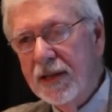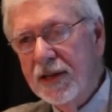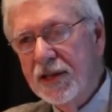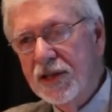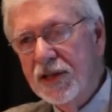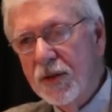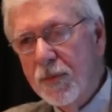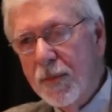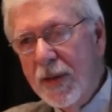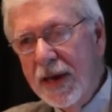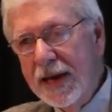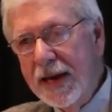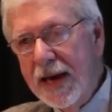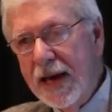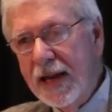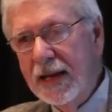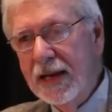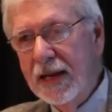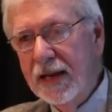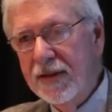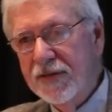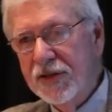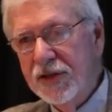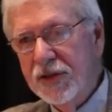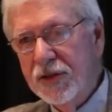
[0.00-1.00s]
There's a
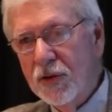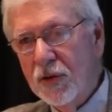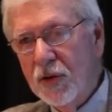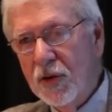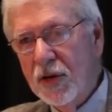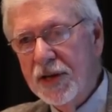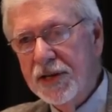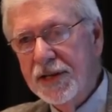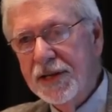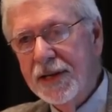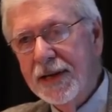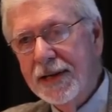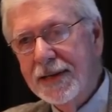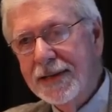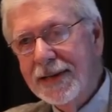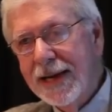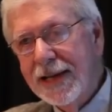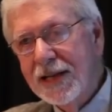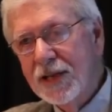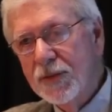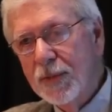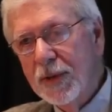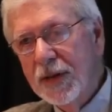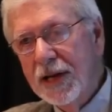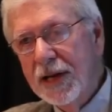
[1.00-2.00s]
beginning of storage, and it
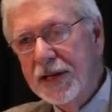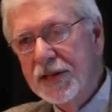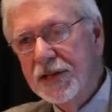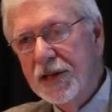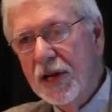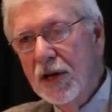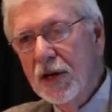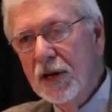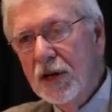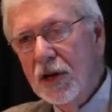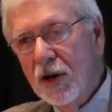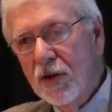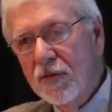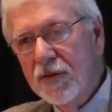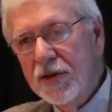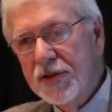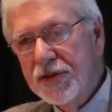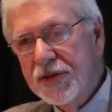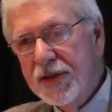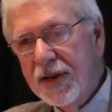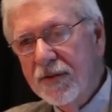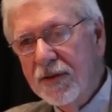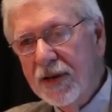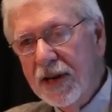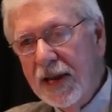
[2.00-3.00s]
takes place over
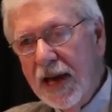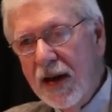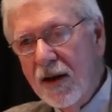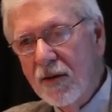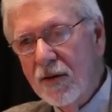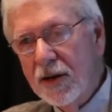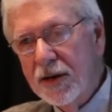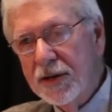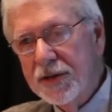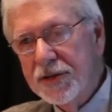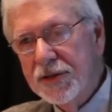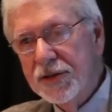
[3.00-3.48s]
several hours.